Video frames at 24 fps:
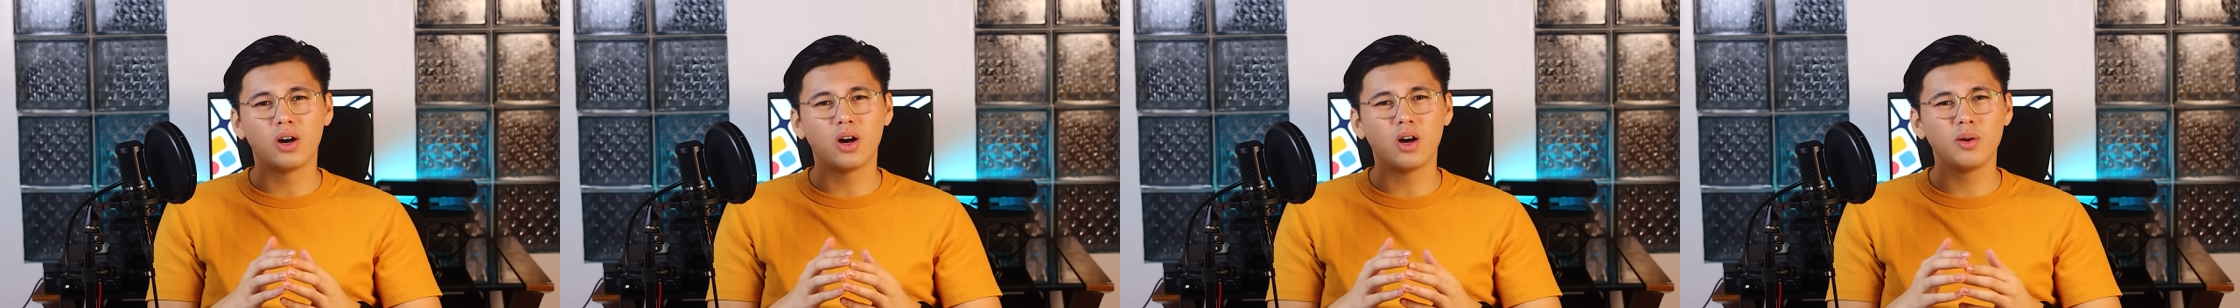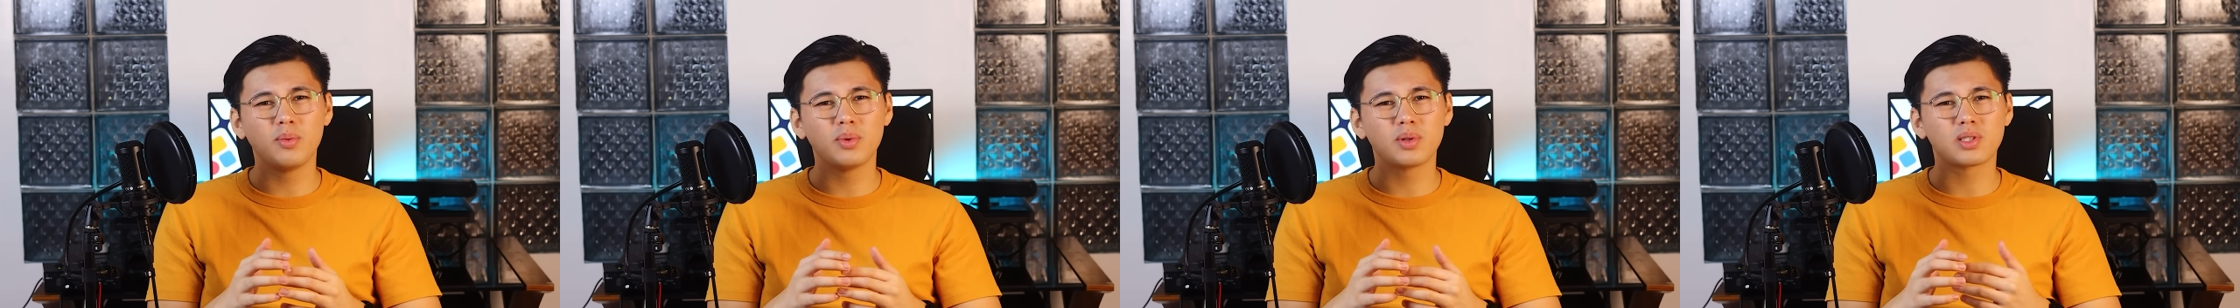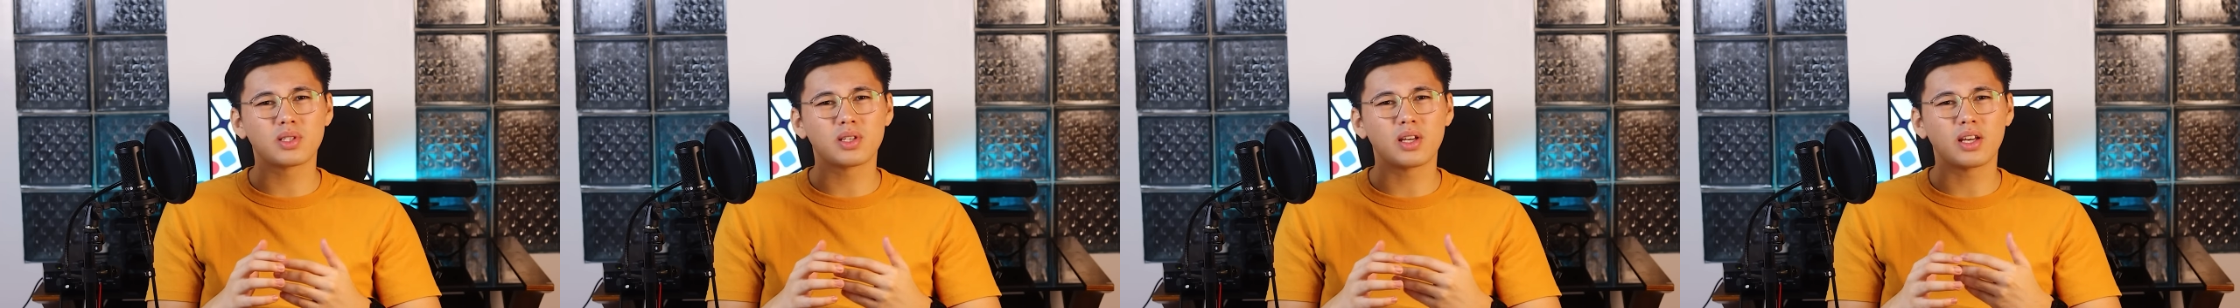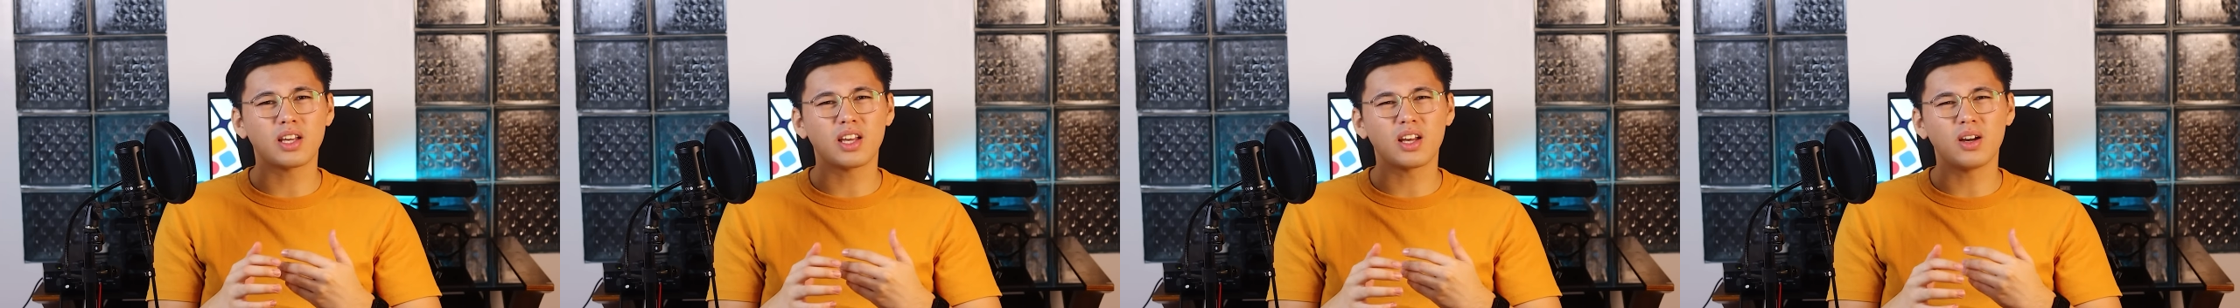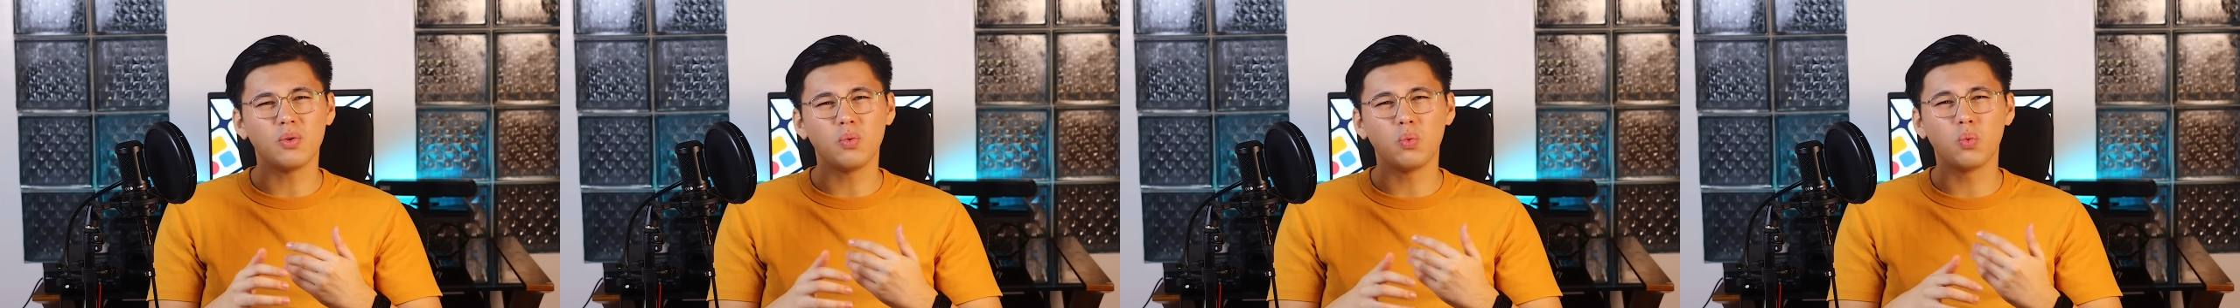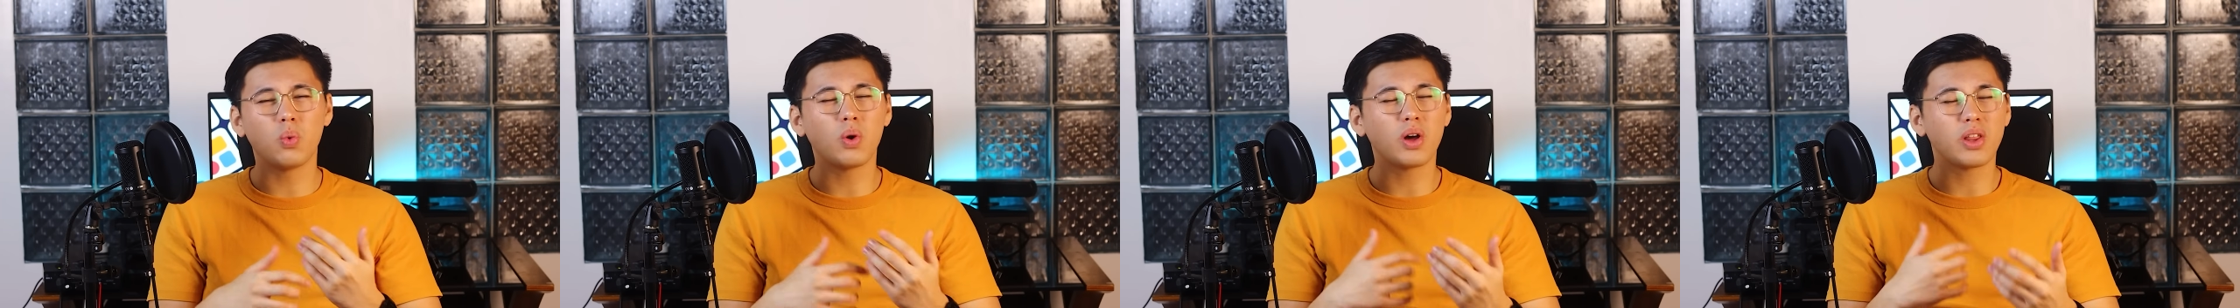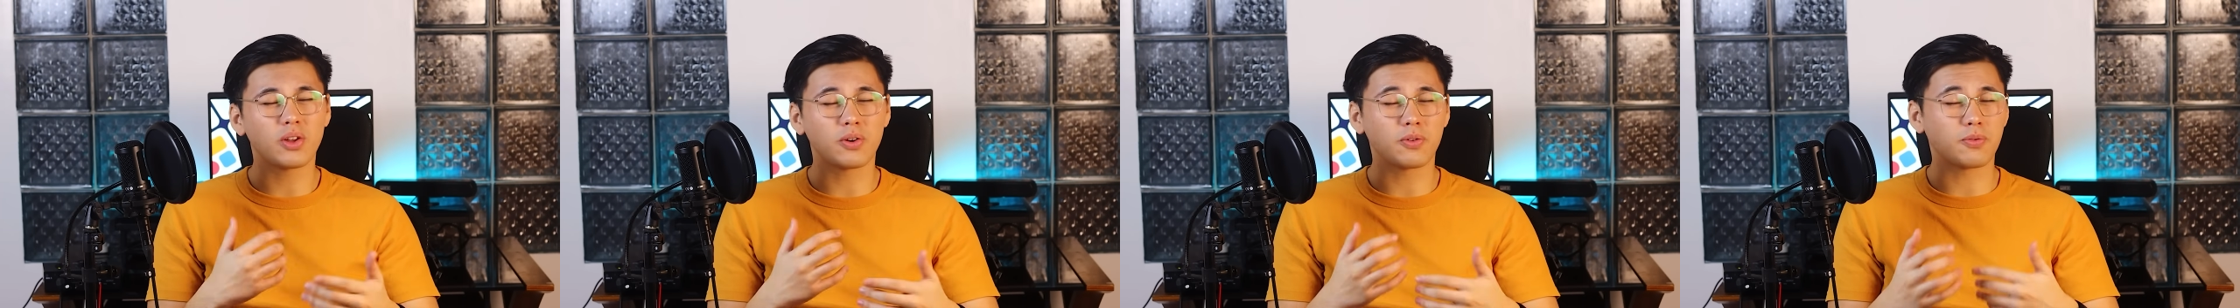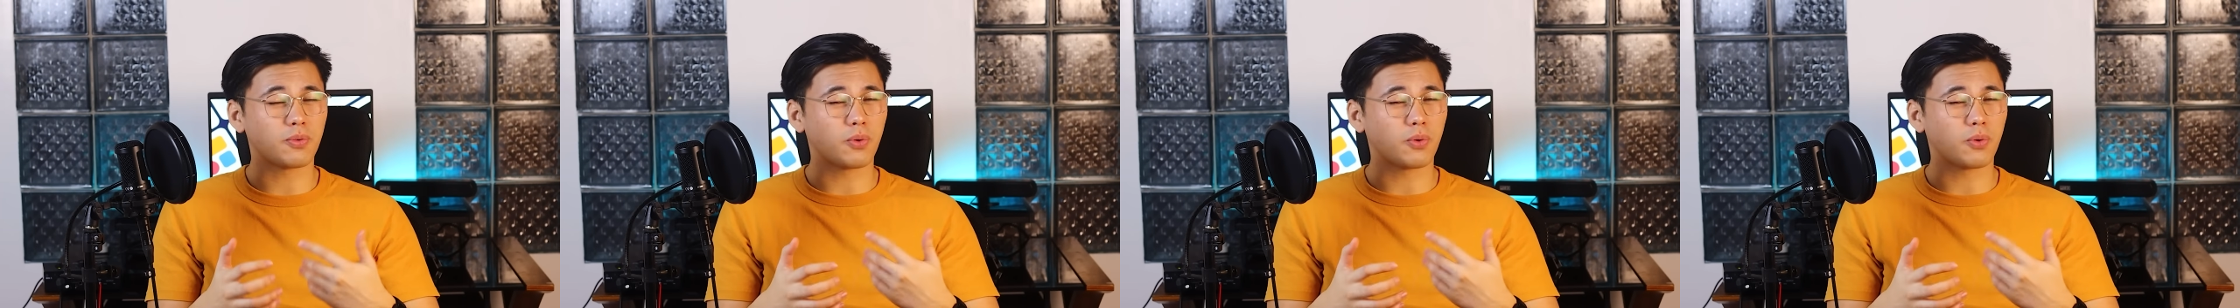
almost like a weather